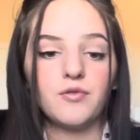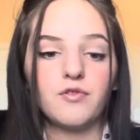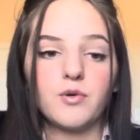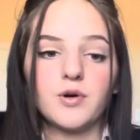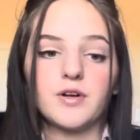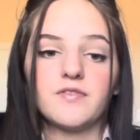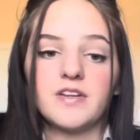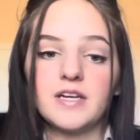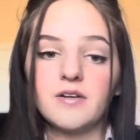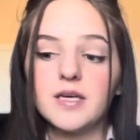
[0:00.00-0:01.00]
for
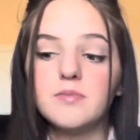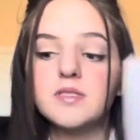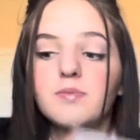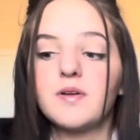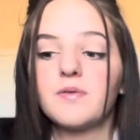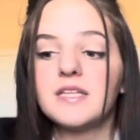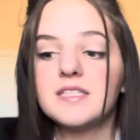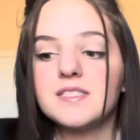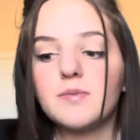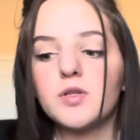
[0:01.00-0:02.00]
video games, but a really
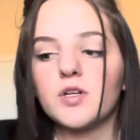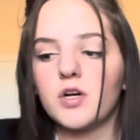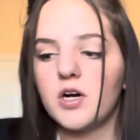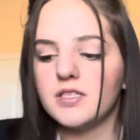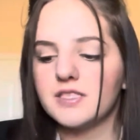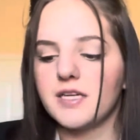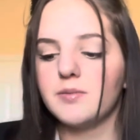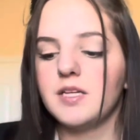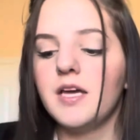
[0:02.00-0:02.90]
similar concept.